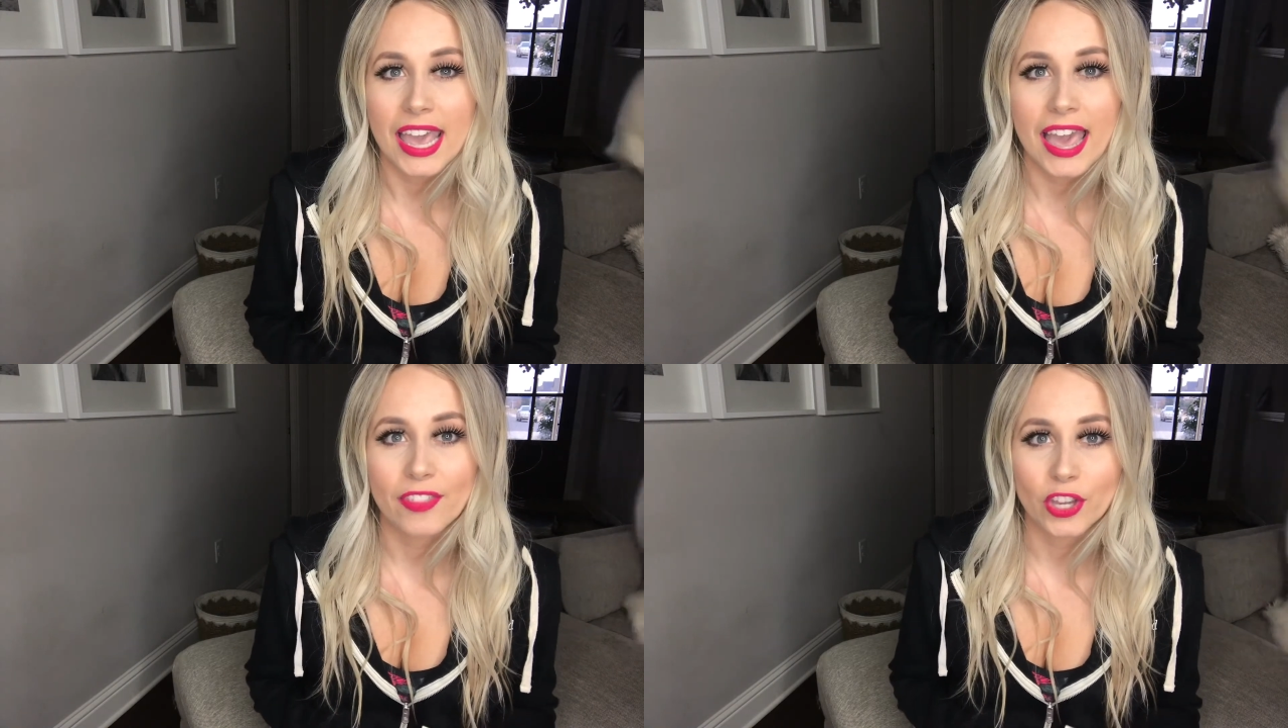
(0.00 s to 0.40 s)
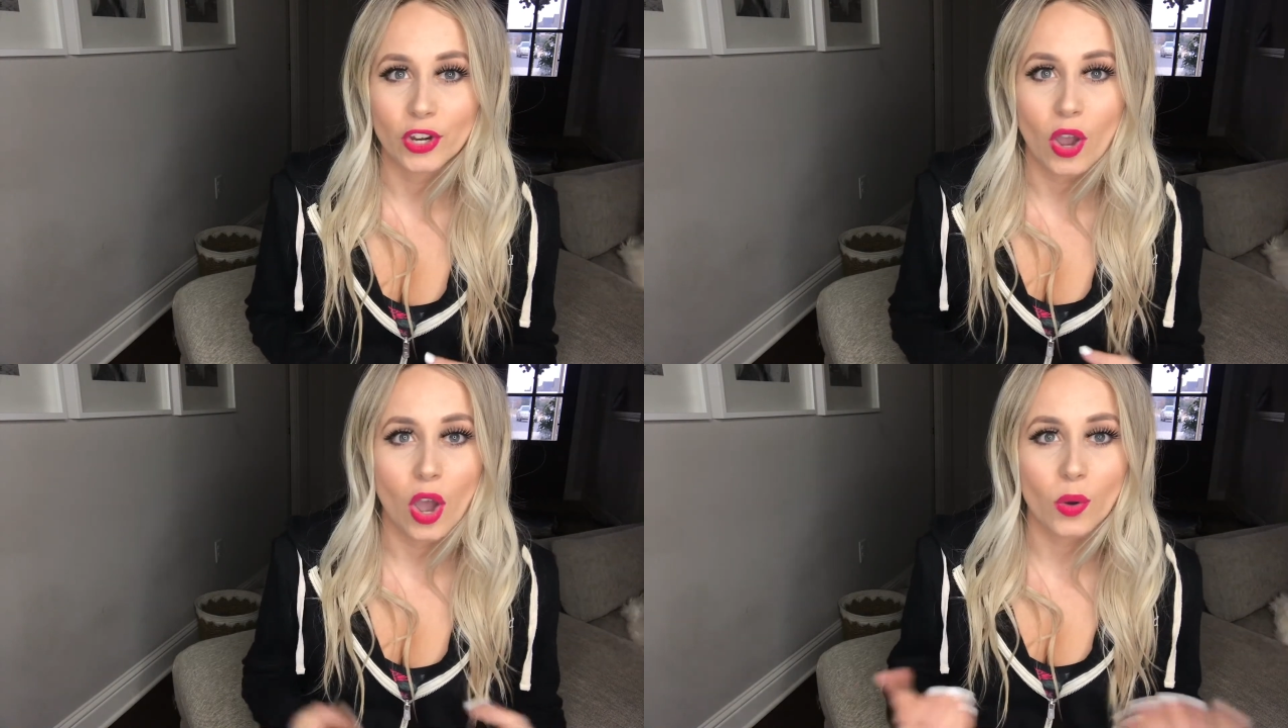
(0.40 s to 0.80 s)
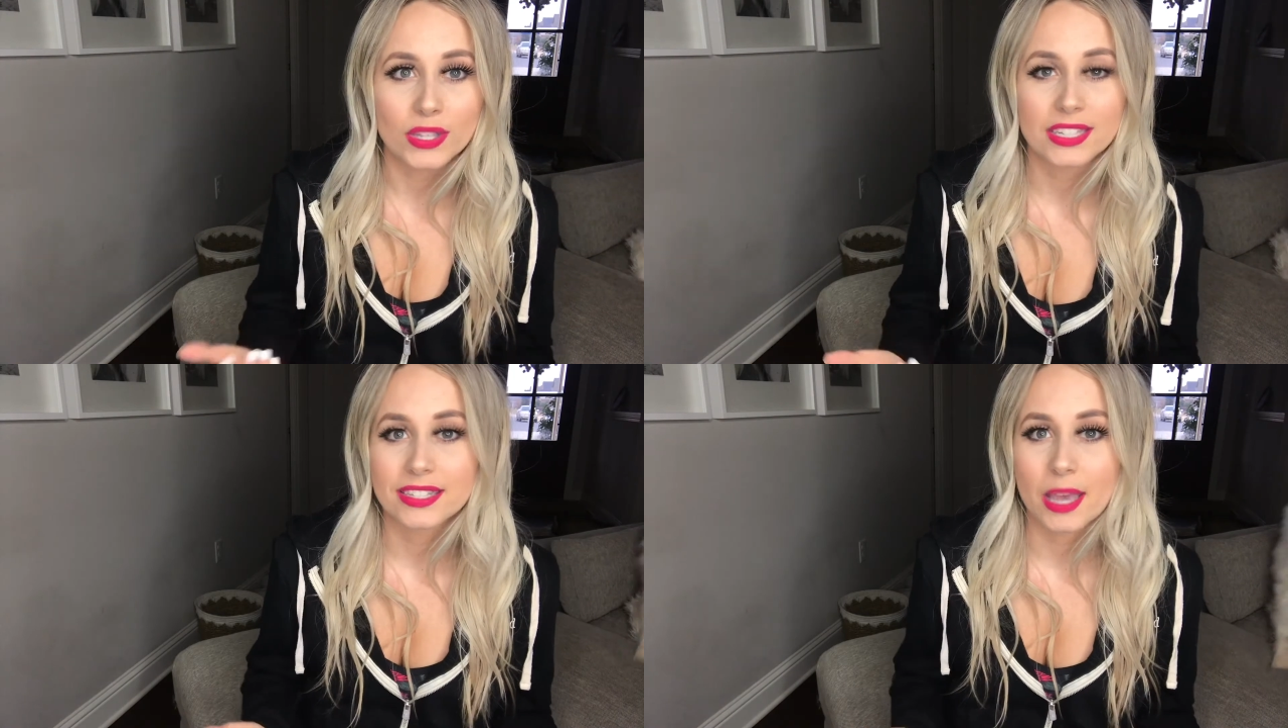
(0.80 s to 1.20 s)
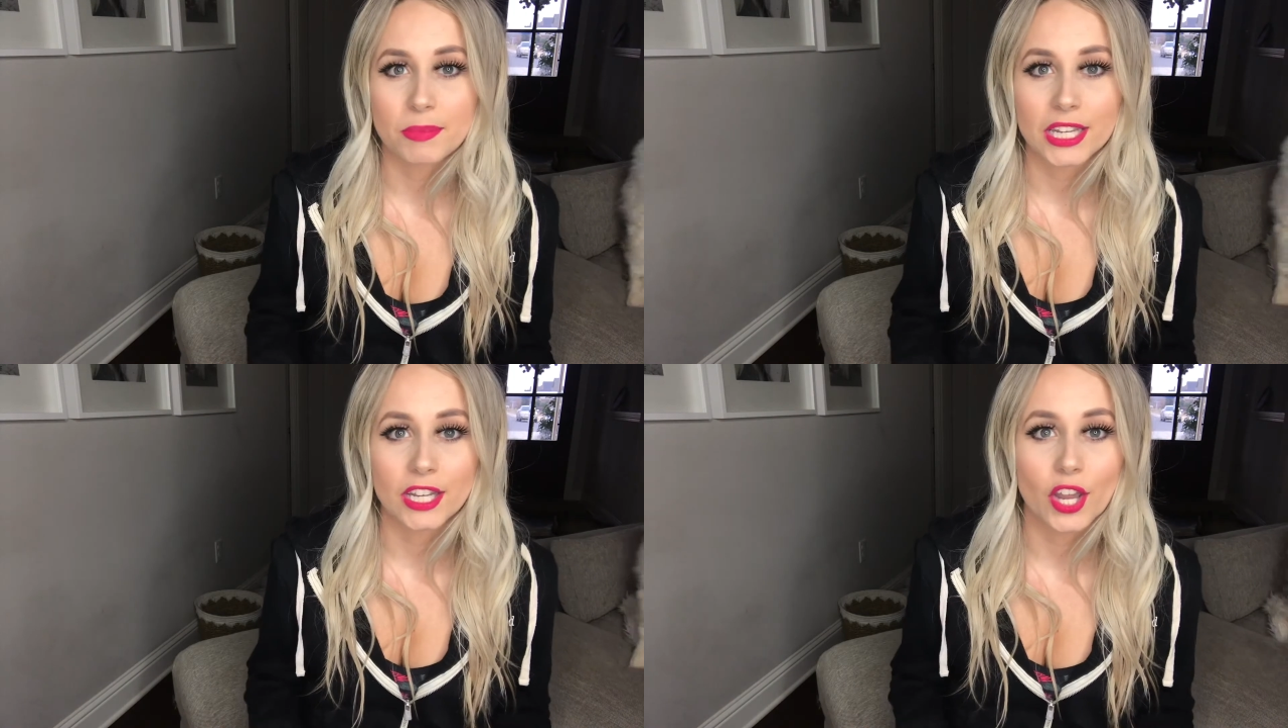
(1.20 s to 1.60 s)
and that you're always
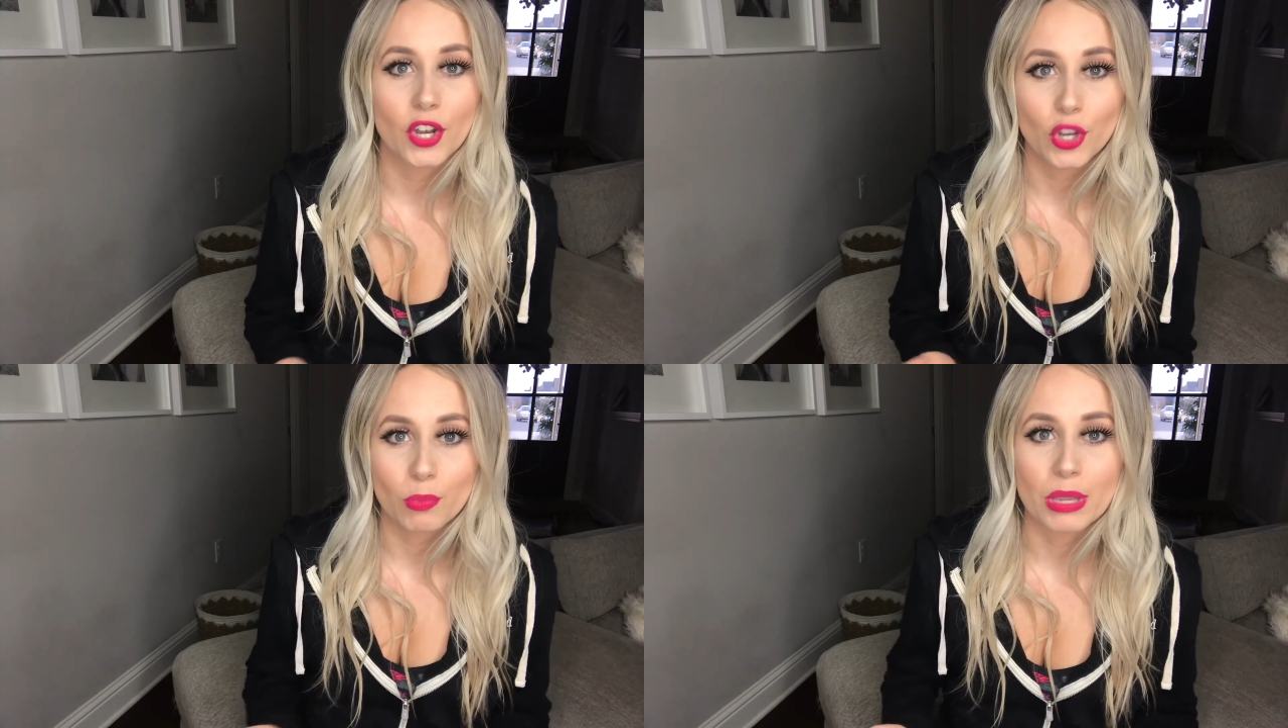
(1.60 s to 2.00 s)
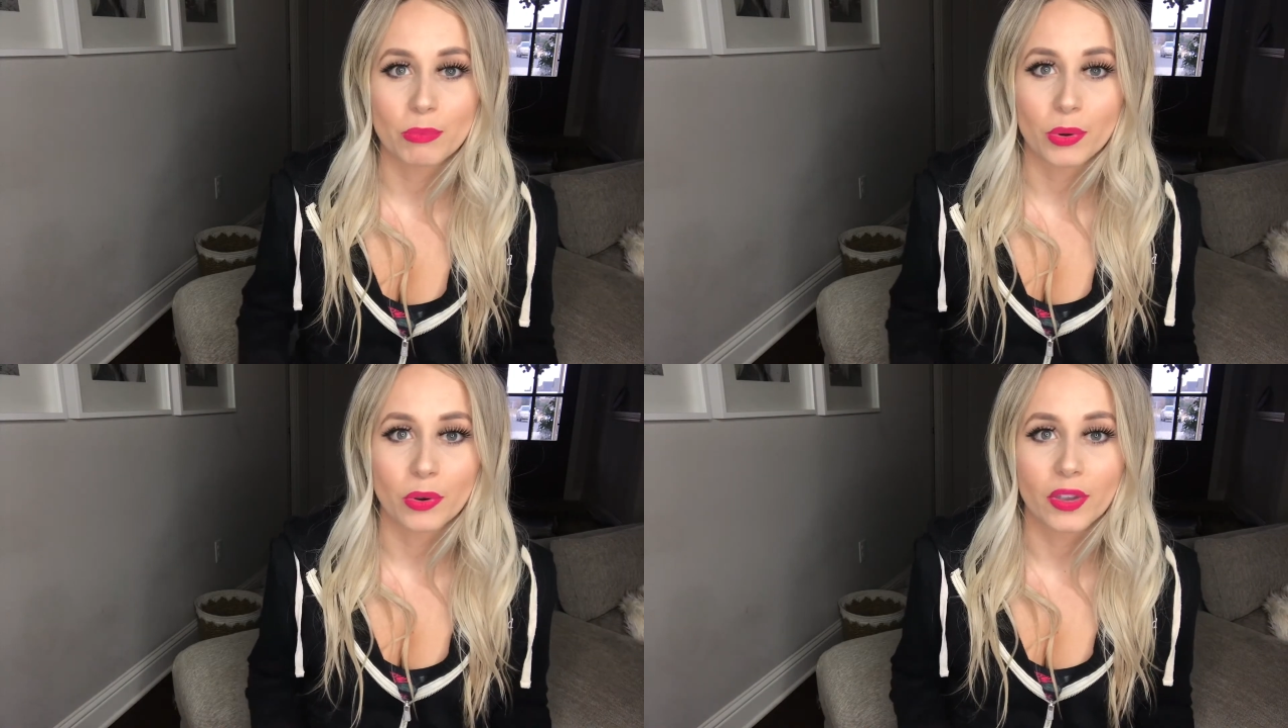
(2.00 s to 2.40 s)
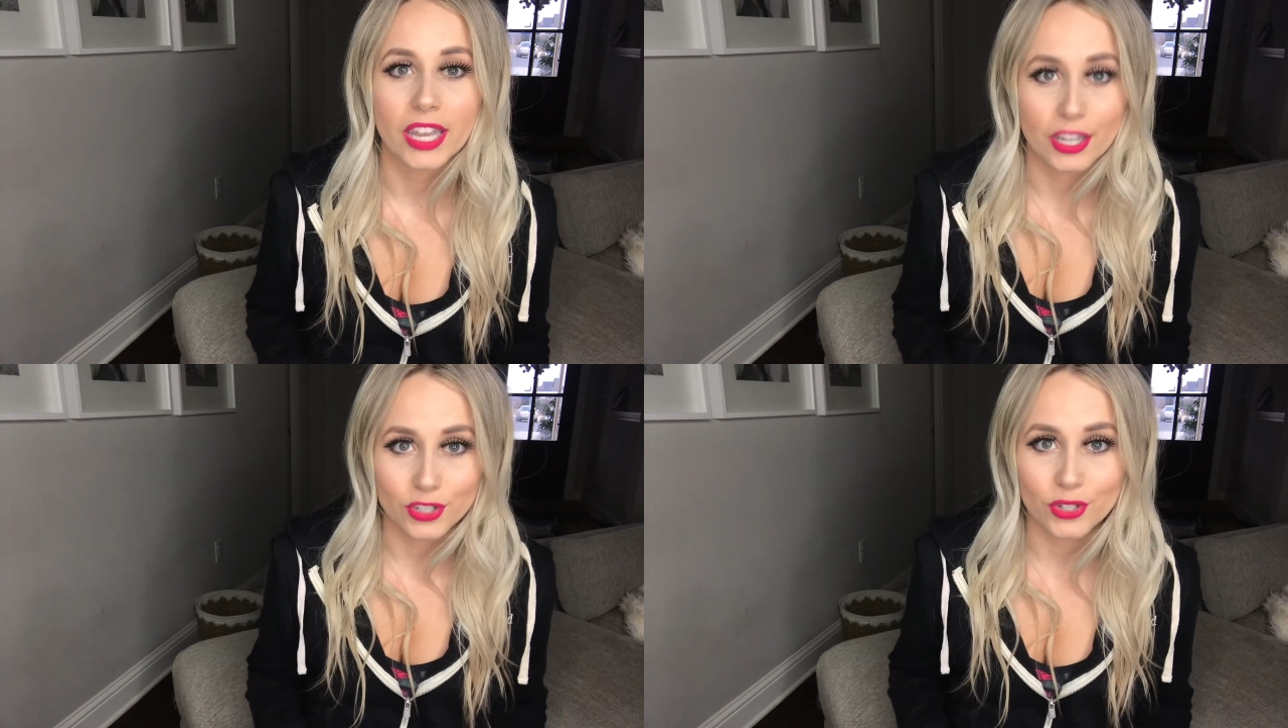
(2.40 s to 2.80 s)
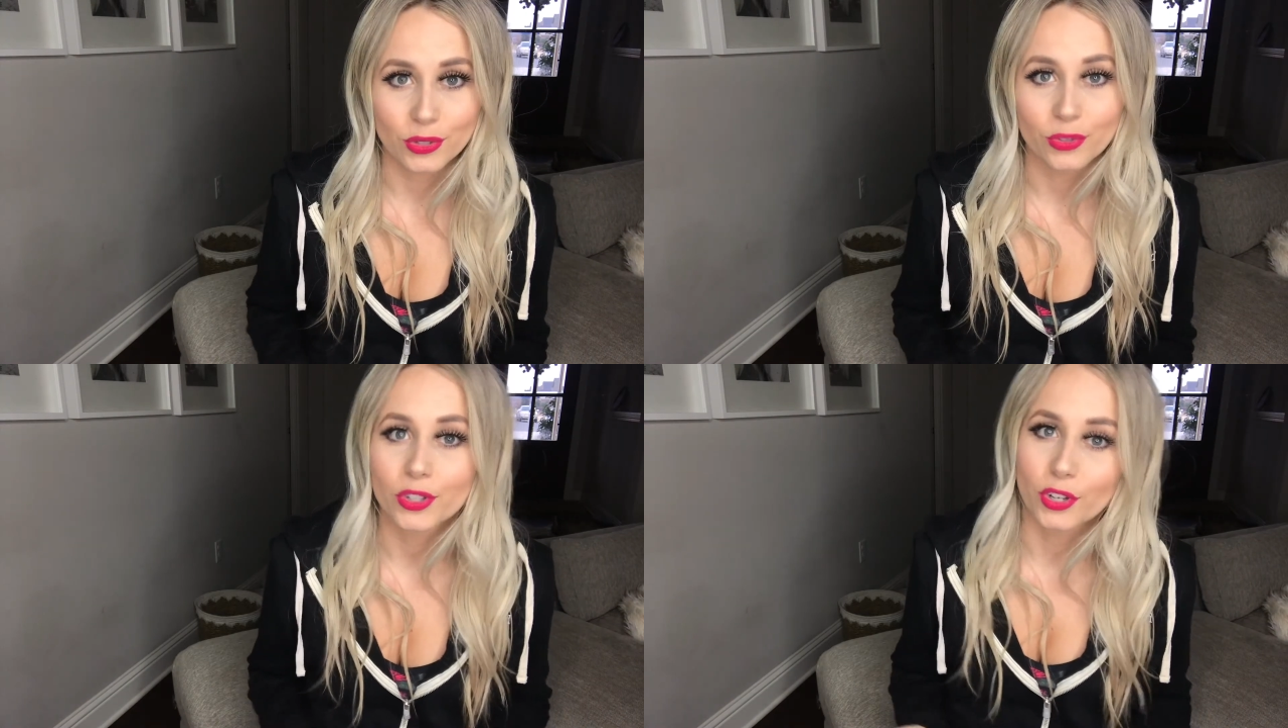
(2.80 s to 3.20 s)
accepting new people
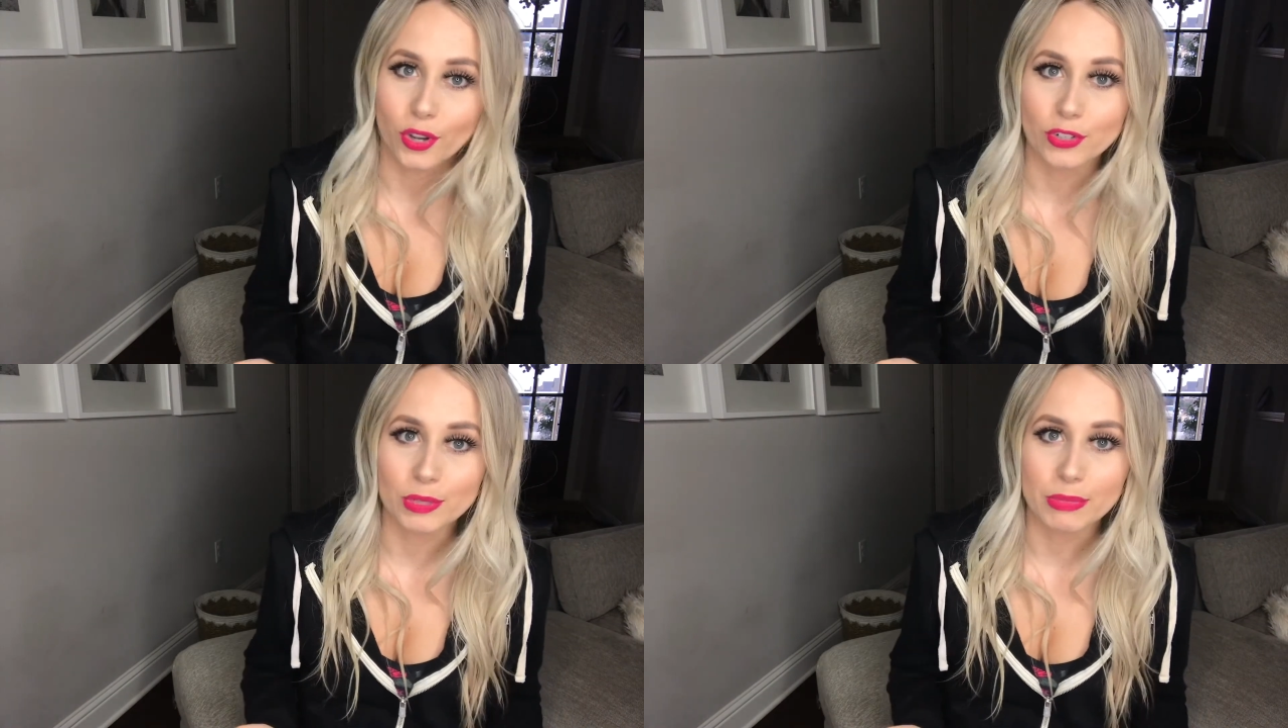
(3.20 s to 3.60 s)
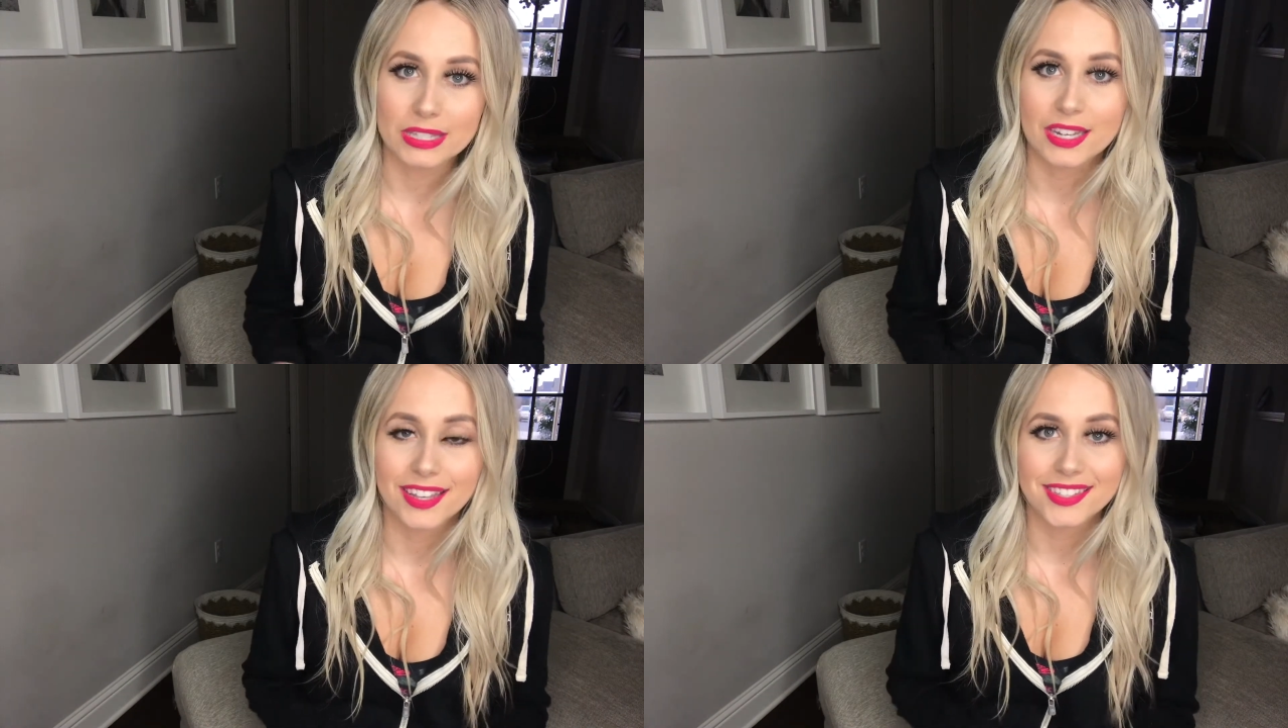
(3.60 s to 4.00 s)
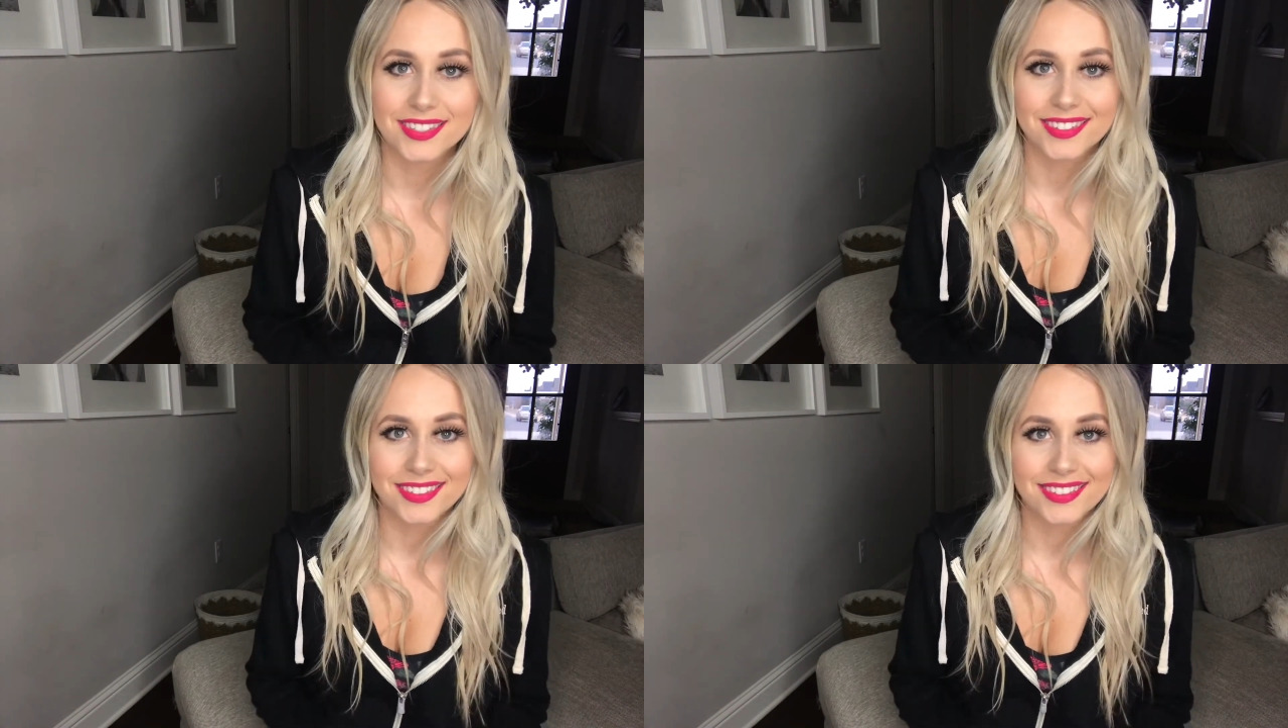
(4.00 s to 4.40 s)
into your coaching business.